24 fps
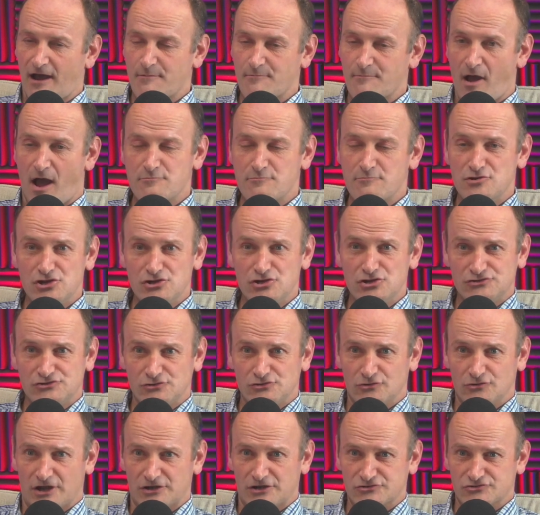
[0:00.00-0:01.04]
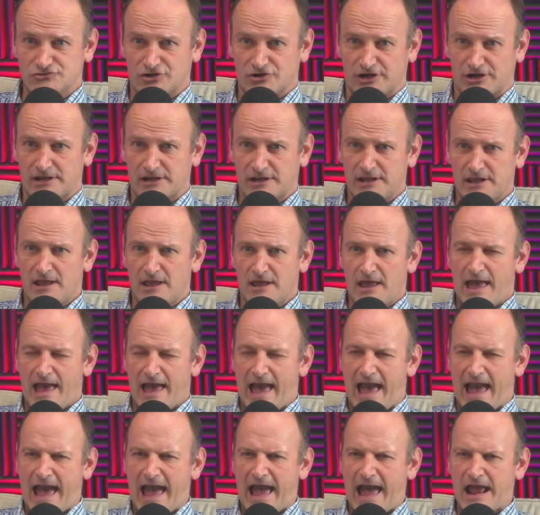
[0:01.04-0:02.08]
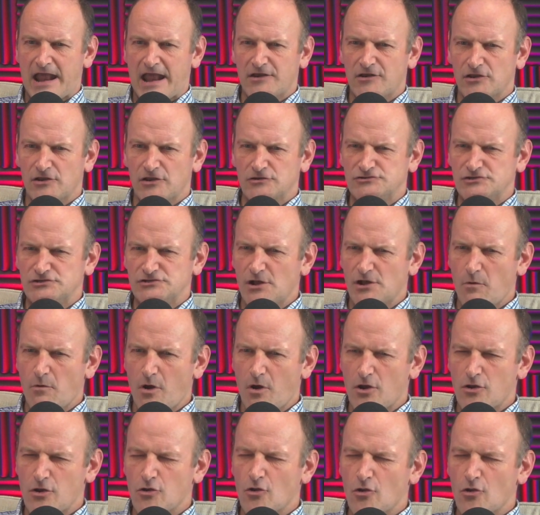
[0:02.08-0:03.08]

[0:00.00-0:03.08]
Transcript: I'm new to your country, and do you know what?